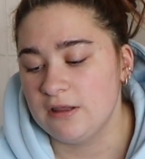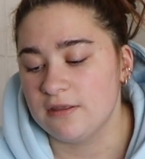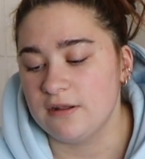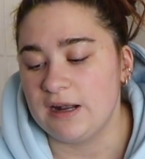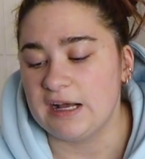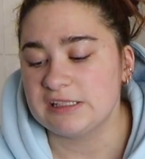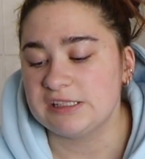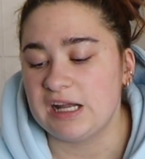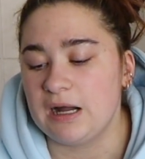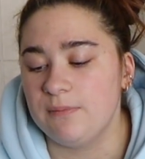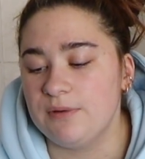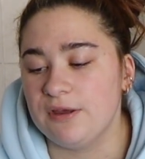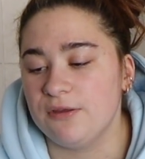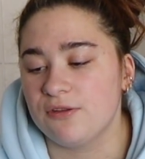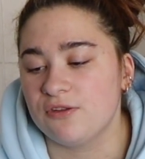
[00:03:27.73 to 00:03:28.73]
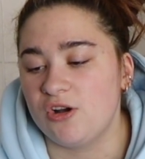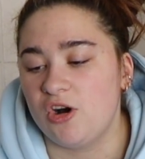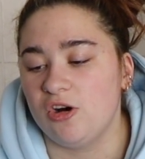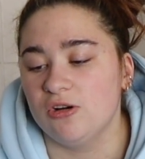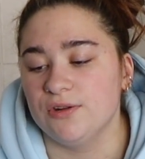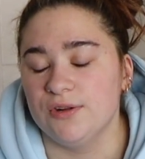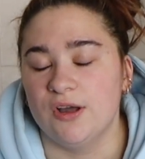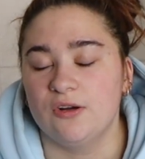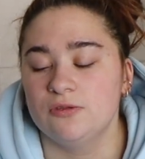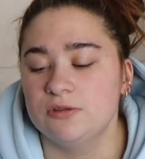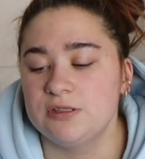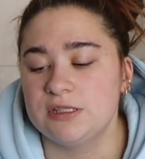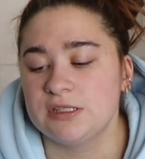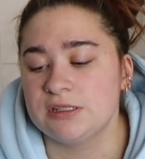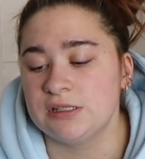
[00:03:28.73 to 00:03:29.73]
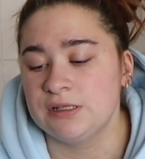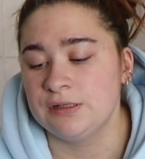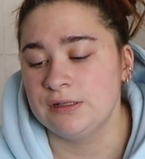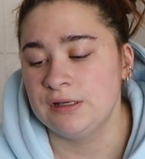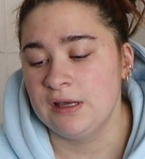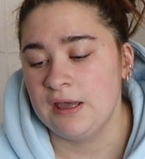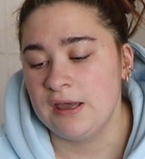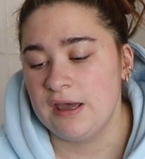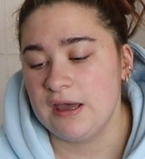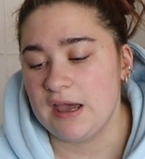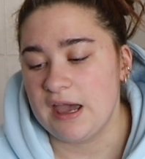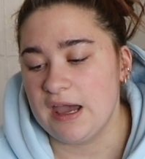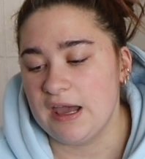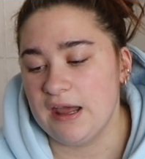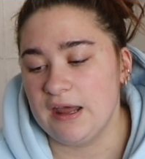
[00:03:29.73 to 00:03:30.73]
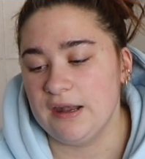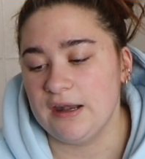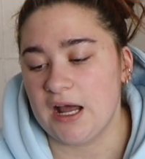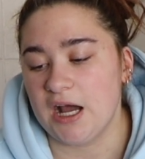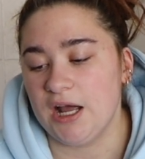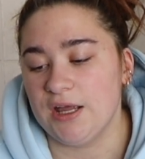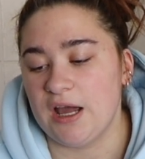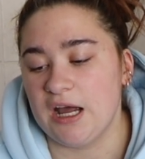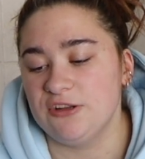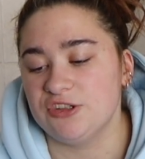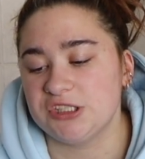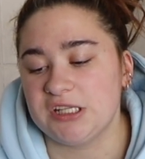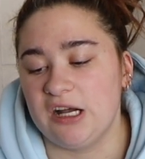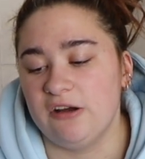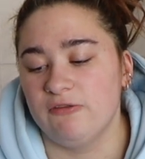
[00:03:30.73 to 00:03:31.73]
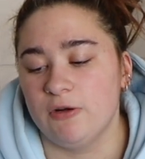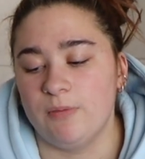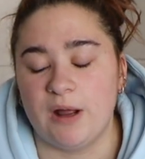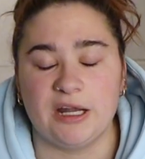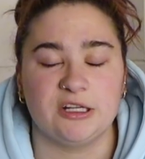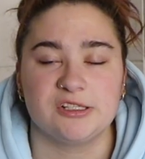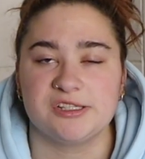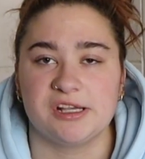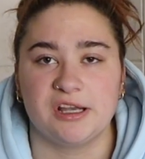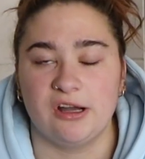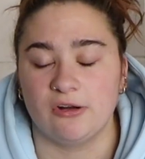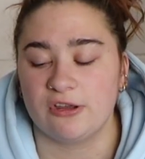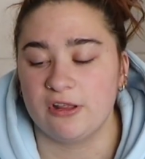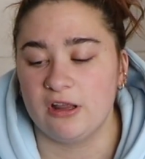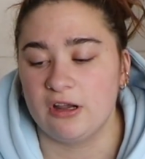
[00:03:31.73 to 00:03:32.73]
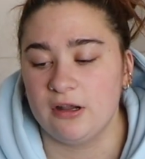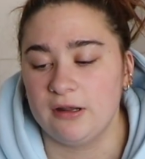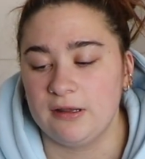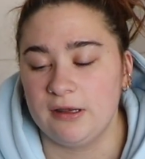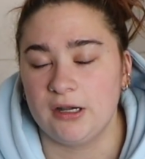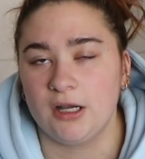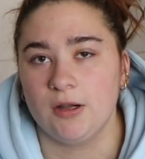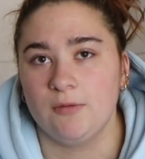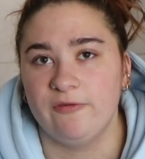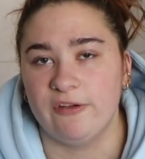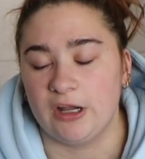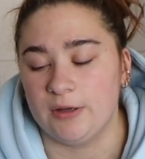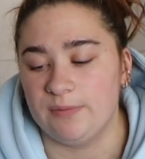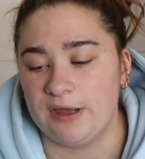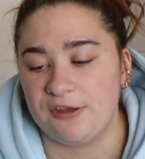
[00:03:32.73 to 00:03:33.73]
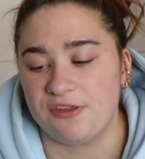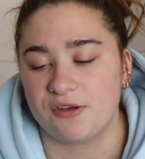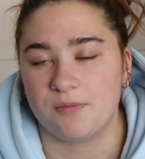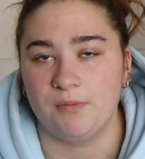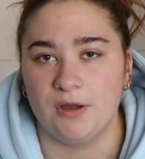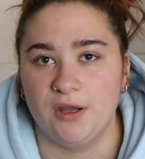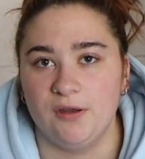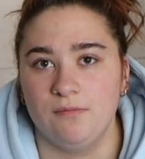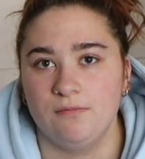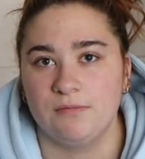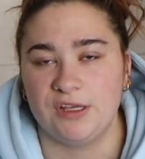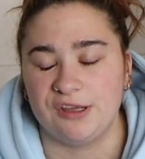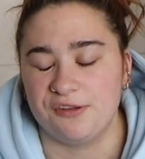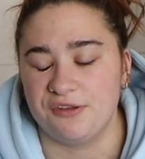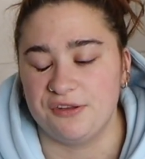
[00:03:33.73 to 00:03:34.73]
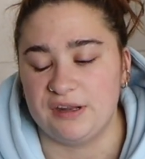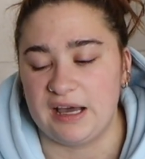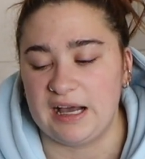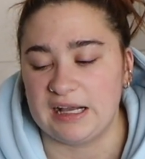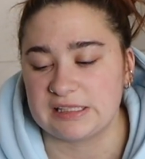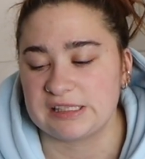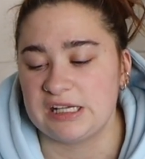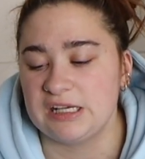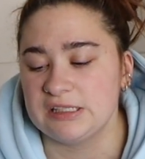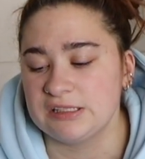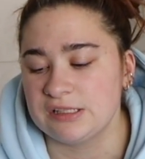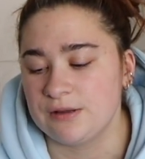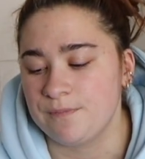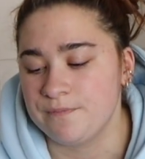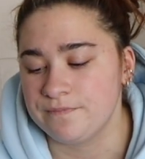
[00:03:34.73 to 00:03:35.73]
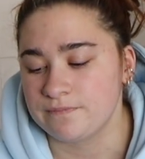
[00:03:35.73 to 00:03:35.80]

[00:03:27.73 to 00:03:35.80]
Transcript: The next app is called Notes. And I just have reminders and calculator in here. Very basic but easy to access.